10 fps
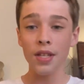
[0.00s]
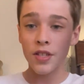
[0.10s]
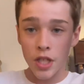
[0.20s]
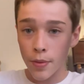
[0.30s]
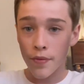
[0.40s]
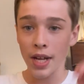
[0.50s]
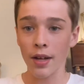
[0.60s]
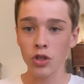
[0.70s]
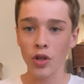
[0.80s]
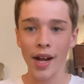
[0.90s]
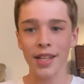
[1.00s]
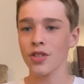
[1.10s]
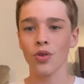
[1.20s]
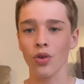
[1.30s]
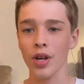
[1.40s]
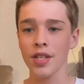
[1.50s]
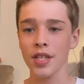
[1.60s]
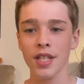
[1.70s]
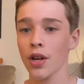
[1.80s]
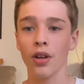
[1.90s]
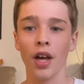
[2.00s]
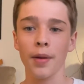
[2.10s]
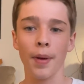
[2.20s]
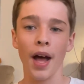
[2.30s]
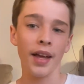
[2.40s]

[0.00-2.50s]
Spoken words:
System of a Down track. It's so crazy. Terracotta Pie,